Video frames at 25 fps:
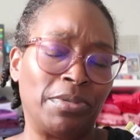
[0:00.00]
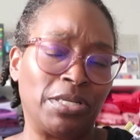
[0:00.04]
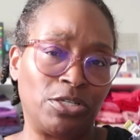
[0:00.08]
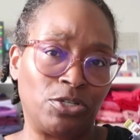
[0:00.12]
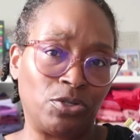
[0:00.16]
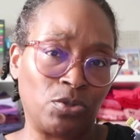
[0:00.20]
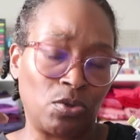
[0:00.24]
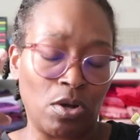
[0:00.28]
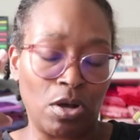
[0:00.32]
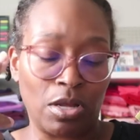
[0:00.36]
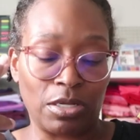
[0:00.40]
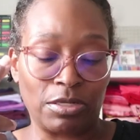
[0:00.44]
and
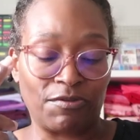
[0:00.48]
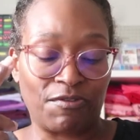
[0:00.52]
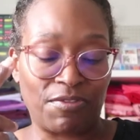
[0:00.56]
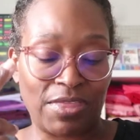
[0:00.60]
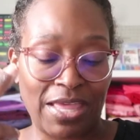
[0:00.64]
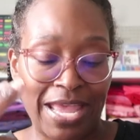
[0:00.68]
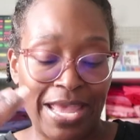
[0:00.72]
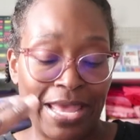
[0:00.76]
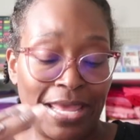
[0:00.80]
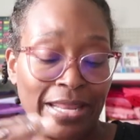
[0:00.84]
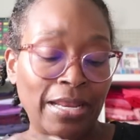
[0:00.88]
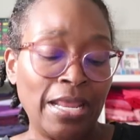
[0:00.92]
do all of
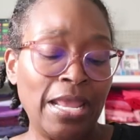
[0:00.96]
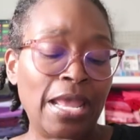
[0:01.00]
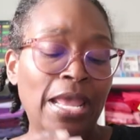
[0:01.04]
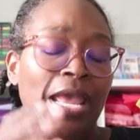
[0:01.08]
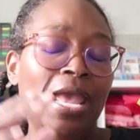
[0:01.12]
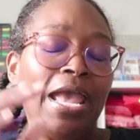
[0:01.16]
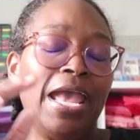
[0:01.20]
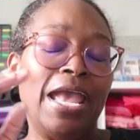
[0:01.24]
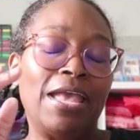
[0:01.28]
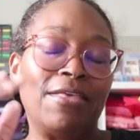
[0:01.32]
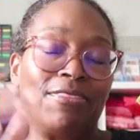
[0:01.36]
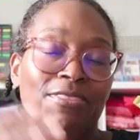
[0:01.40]
that,
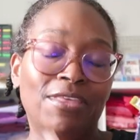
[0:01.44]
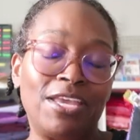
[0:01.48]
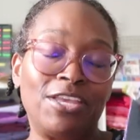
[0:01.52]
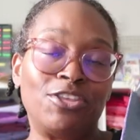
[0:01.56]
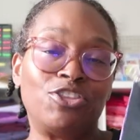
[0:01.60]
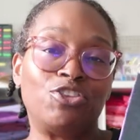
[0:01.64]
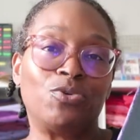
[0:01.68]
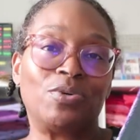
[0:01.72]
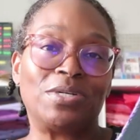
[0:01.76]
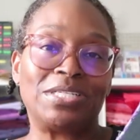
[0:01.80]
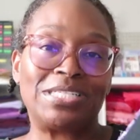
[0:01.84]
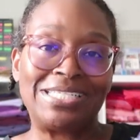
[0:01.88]
and
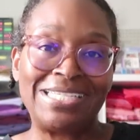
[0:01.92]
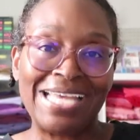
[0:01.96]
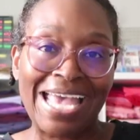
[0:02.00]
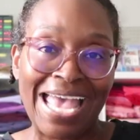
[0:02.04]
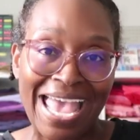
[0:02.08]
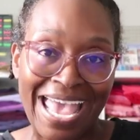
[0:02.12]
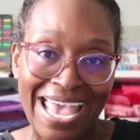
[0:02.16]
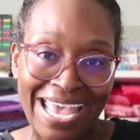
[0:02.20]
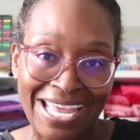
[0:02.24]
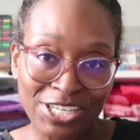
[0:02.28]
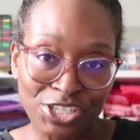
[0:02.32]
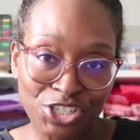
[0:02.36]
then you
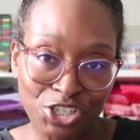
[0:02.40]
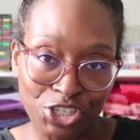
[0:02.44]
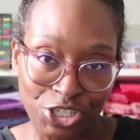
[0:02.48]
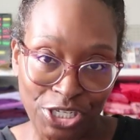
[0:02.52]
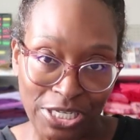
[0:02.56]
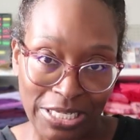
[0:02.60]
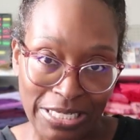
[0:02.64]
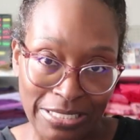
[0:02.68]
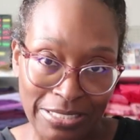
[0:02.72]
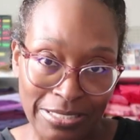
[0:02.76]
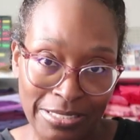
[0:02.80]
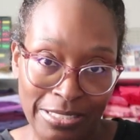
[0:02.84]
attach
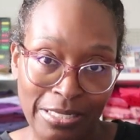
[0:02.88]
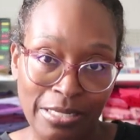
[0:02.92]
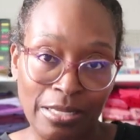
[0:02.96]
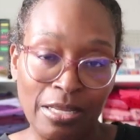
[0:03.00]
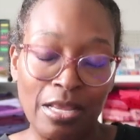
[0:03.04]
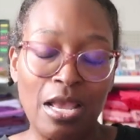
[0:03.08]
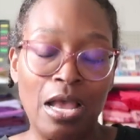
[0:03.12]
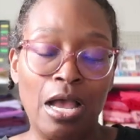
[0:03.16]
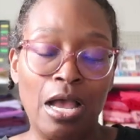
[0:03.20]
it